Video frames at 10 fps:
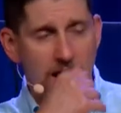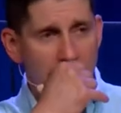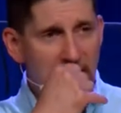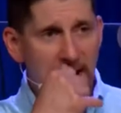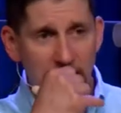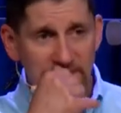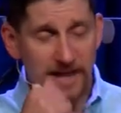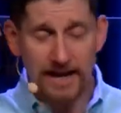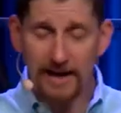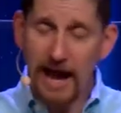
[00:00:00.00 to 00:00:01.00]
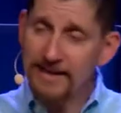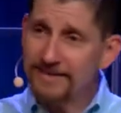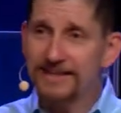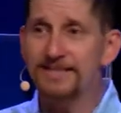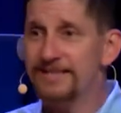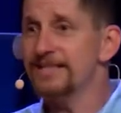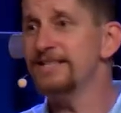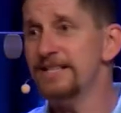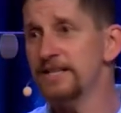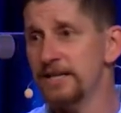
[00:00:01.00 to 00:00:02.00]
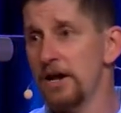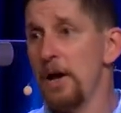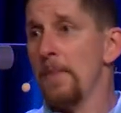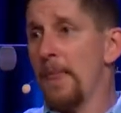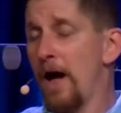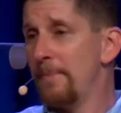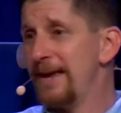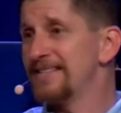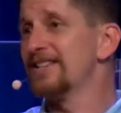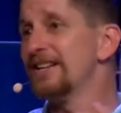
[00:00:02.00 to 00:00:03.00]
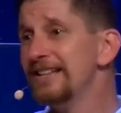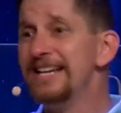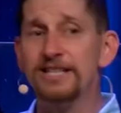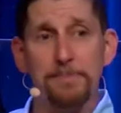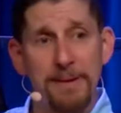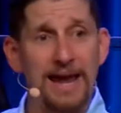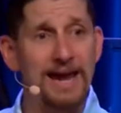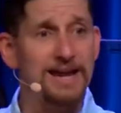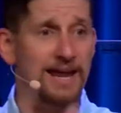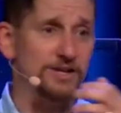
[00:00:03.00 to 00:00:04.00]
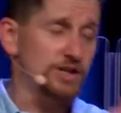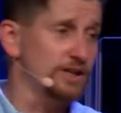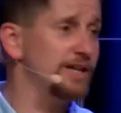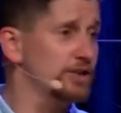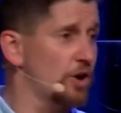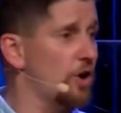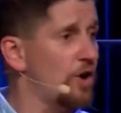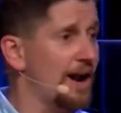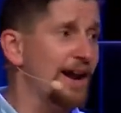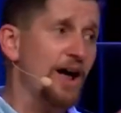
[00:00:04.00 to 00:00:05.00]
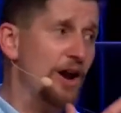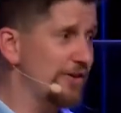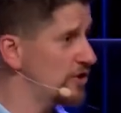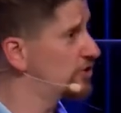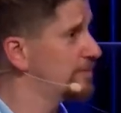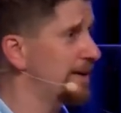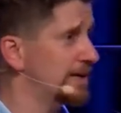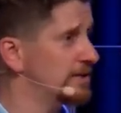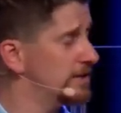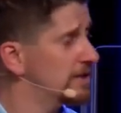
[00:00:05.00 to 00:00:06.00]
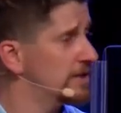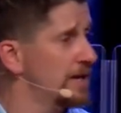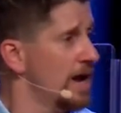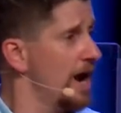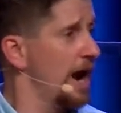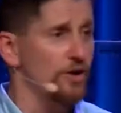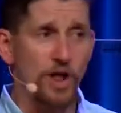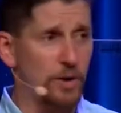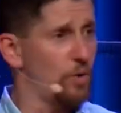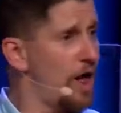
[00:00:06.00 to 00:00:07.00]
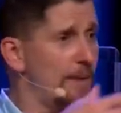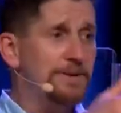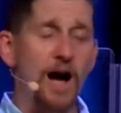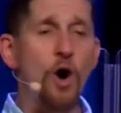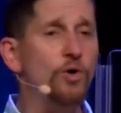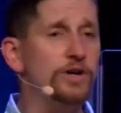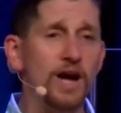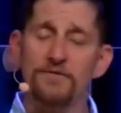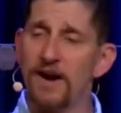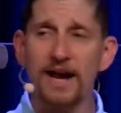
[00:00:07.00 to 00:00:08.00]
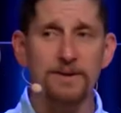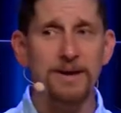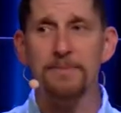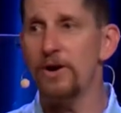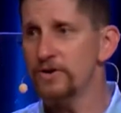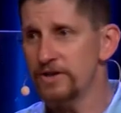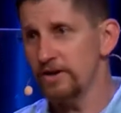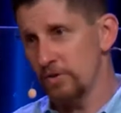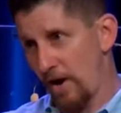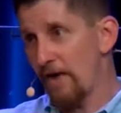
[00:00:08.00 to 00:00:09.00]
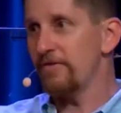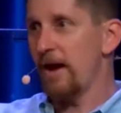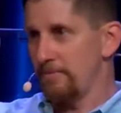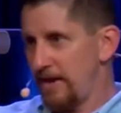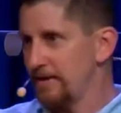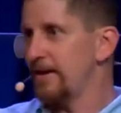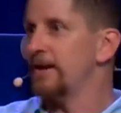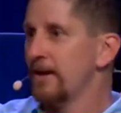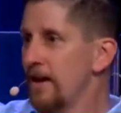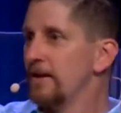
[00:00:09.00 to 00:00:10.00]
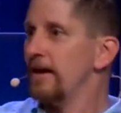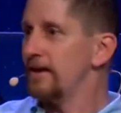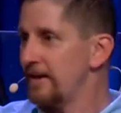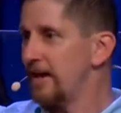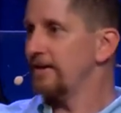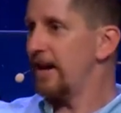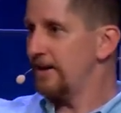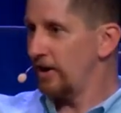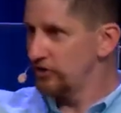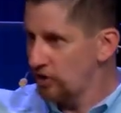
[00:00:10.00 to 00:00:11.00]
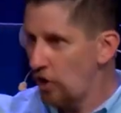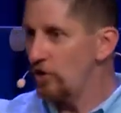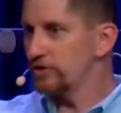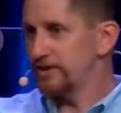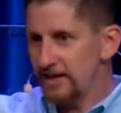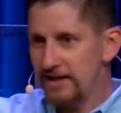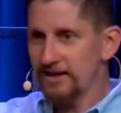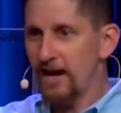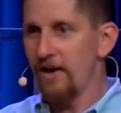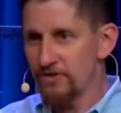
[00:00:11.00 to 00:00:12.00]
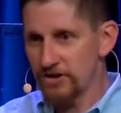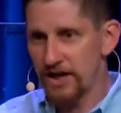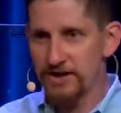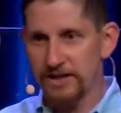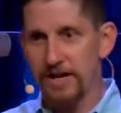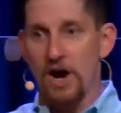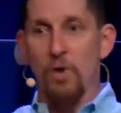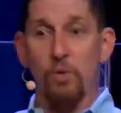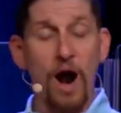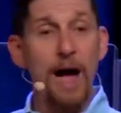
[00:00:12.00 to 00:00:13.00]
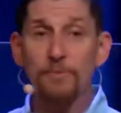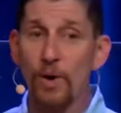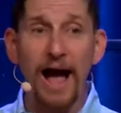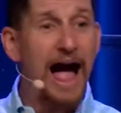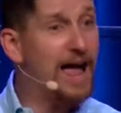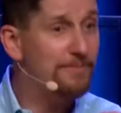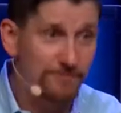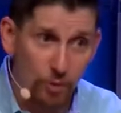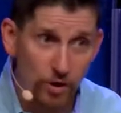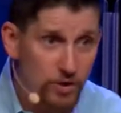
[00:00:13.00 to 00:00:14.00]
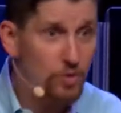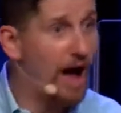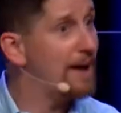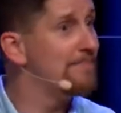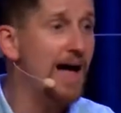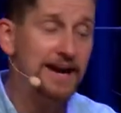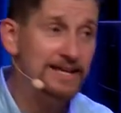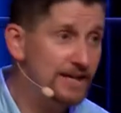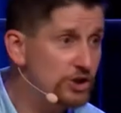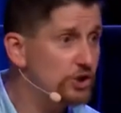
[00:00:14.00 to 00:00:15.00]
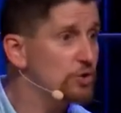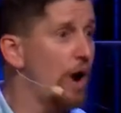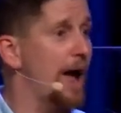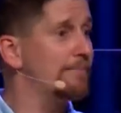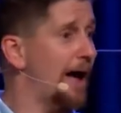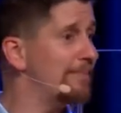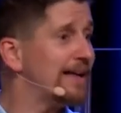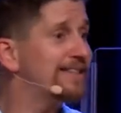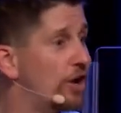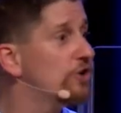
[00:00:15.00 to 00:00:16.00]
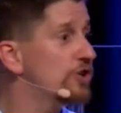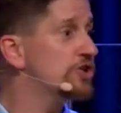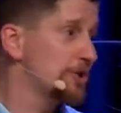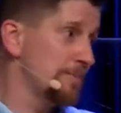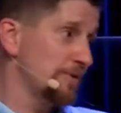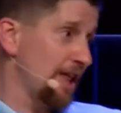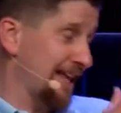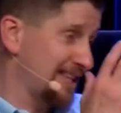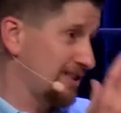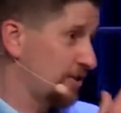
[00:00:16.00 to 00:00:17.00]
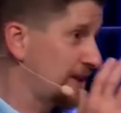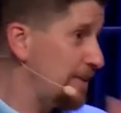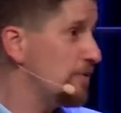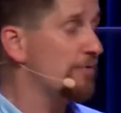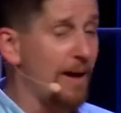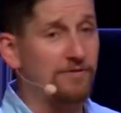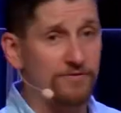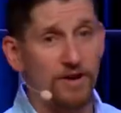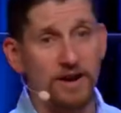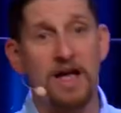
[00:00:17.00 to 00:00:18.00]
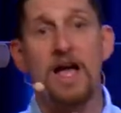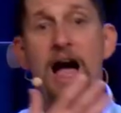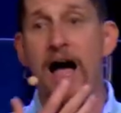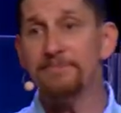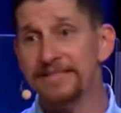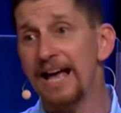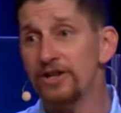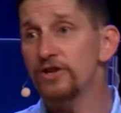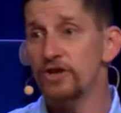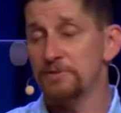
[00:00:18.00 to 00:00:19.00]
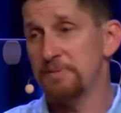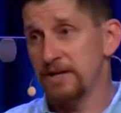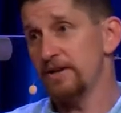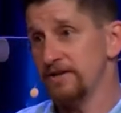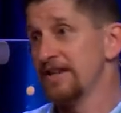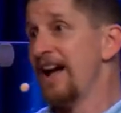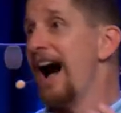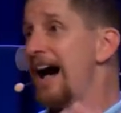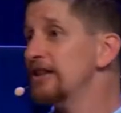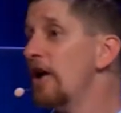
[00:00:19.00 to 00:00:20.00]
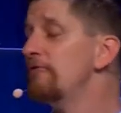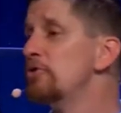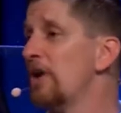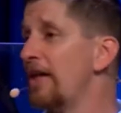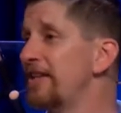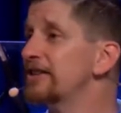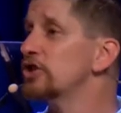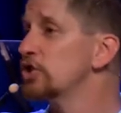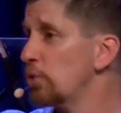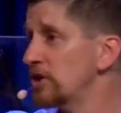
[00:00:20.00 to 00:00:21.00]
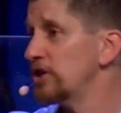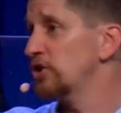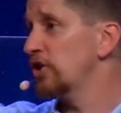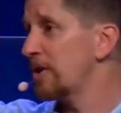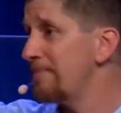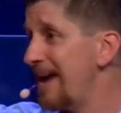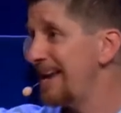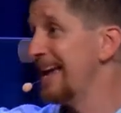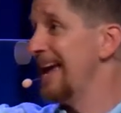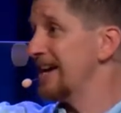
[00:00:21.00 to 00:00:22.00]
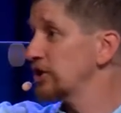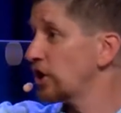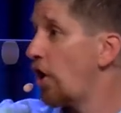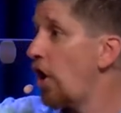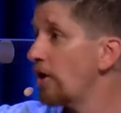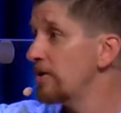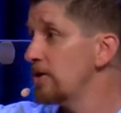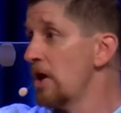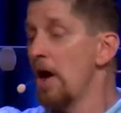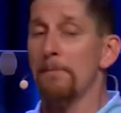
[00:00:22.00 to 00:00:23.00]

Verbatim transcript: And I was like, I think this decision um, is going to lead to pain and it's going to lead to hurt. And I don't think you should make that decision. And they're like, well, I'm old enough and I can make my own decision. You know, we're having that, that, that that, that, that, adult teen conversation where I'm going, I am for you, I am not against you, I am, I'm not telling you this to, like, keep you from having fun. I'm telling you this because I love you and I think the choice that you're going to make is going to harm you.